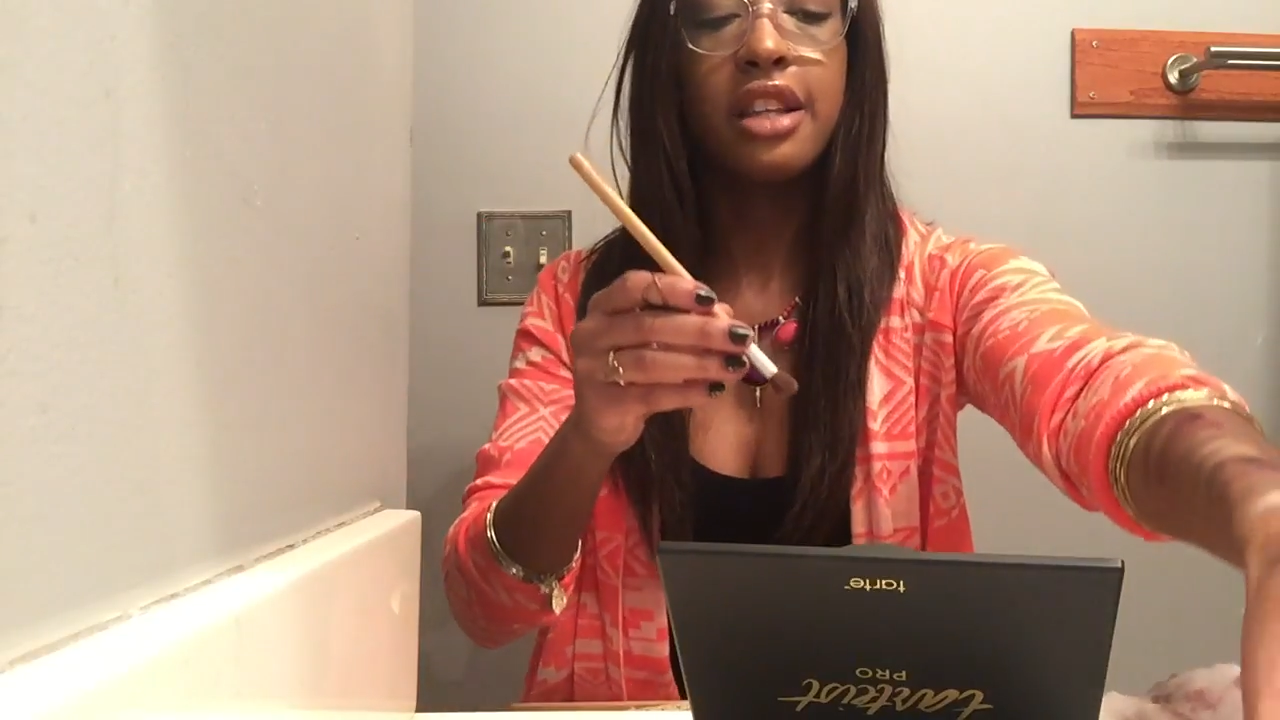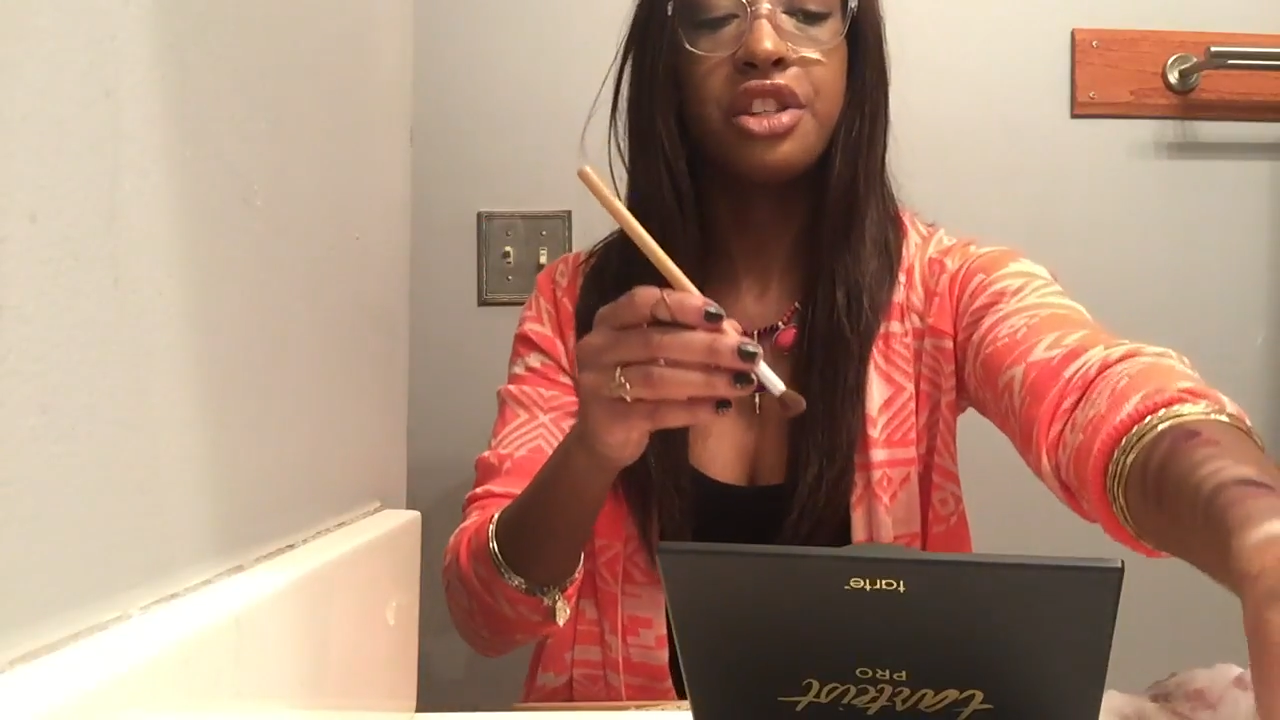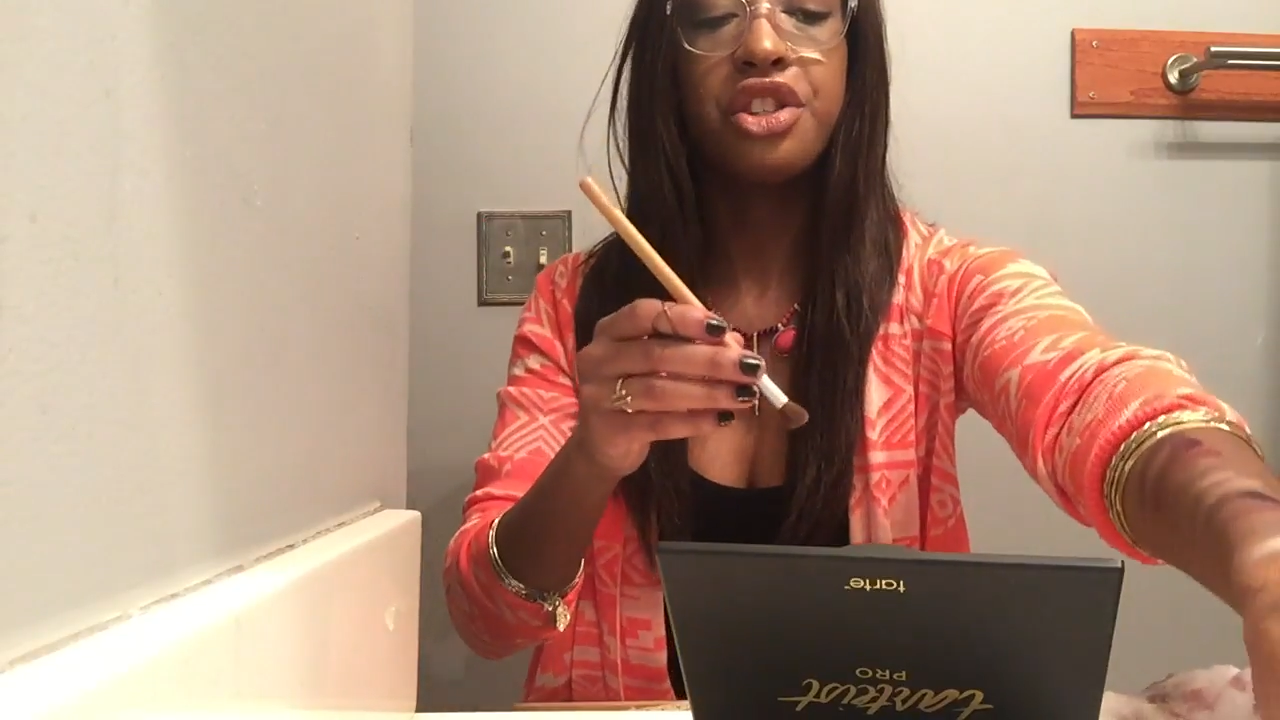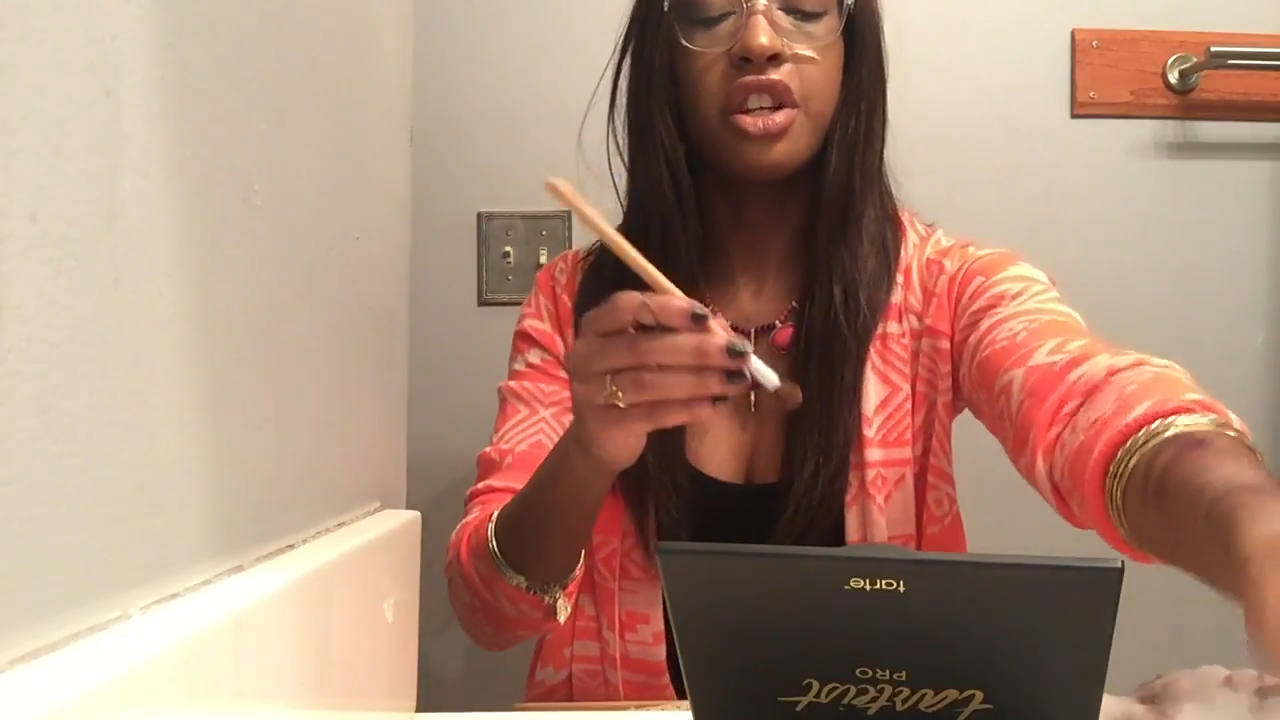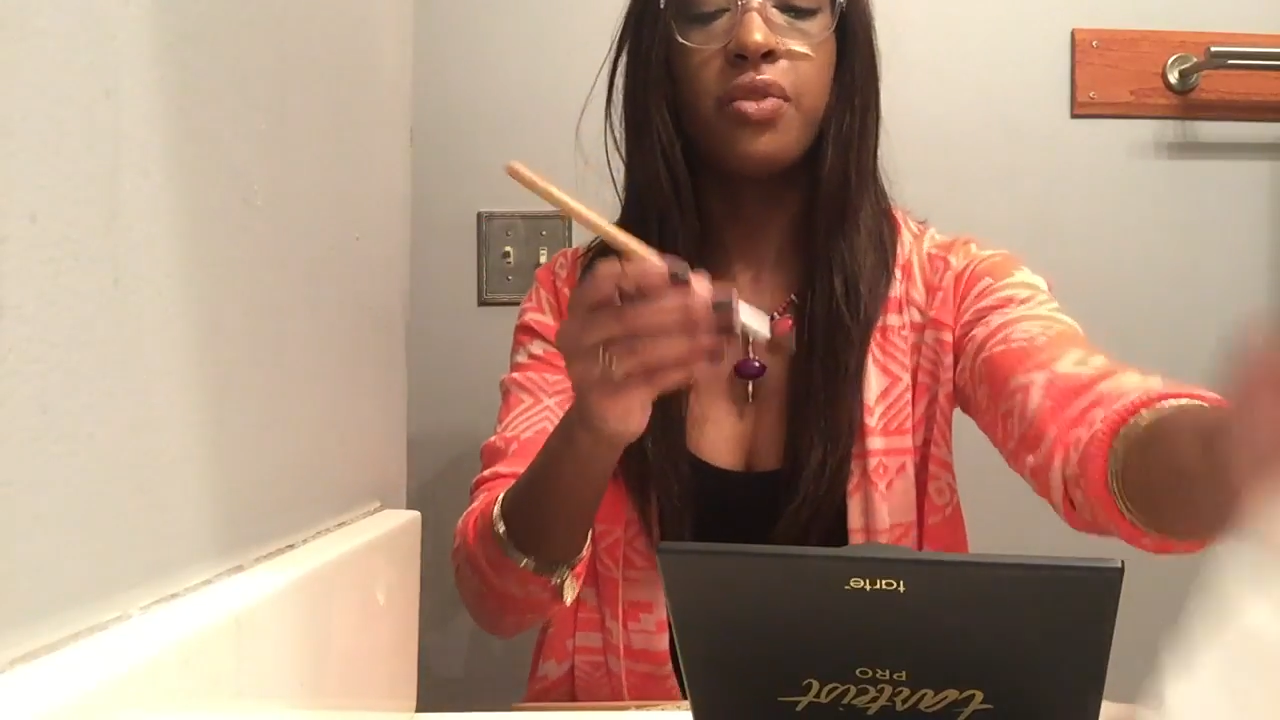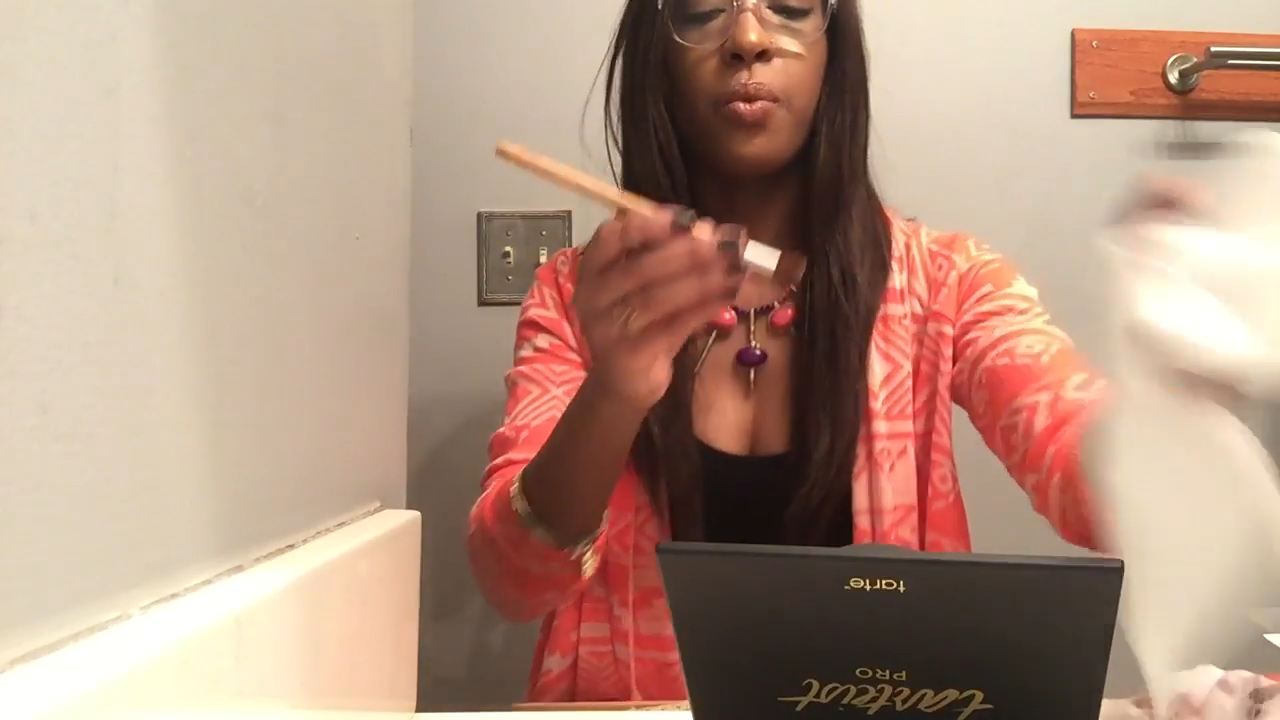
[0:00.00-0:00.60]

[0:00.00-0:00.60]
they should have